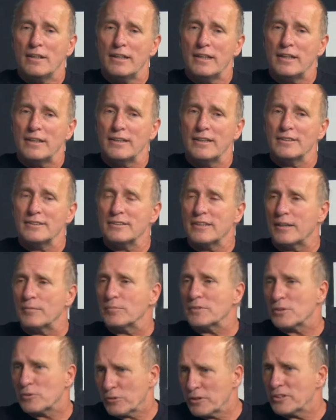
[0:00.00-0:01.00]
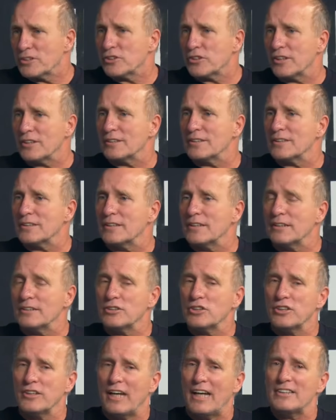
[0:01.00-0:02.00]
and his name was Chris Jensen, and
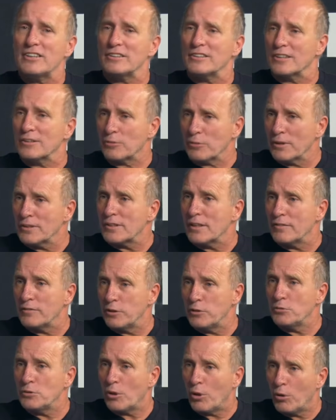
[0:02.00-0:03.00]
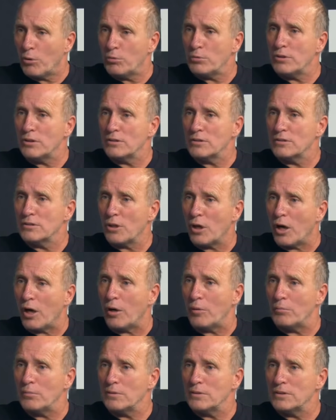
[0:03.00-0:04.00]
she actually said, Chris, have you told
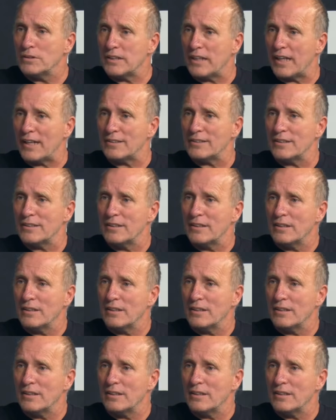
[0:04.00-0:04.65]
Tom yet?